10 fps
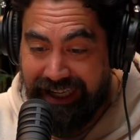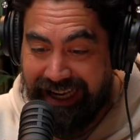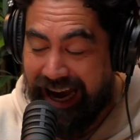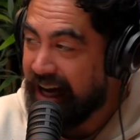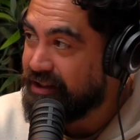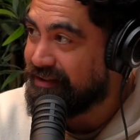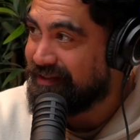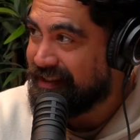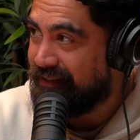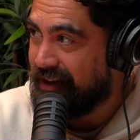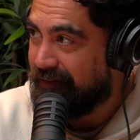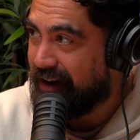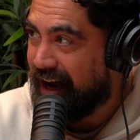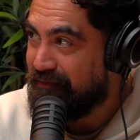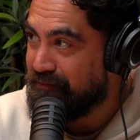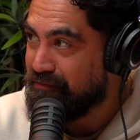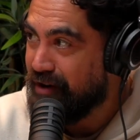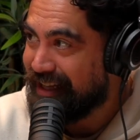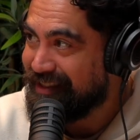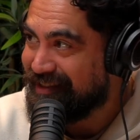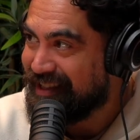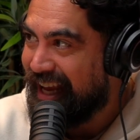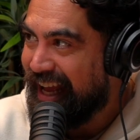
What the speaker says: hitting 175 runs